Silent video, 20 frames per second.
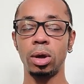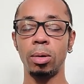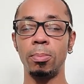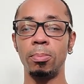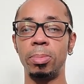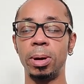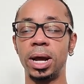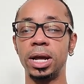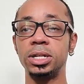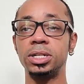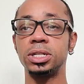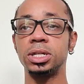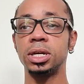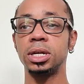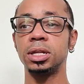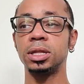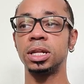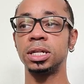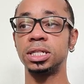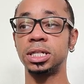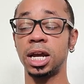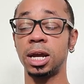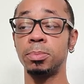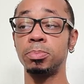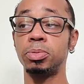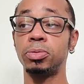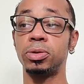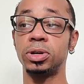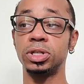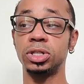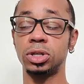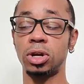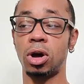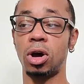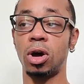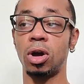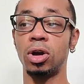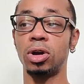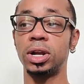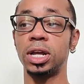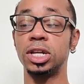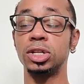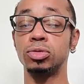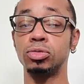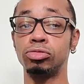But the Temperance card is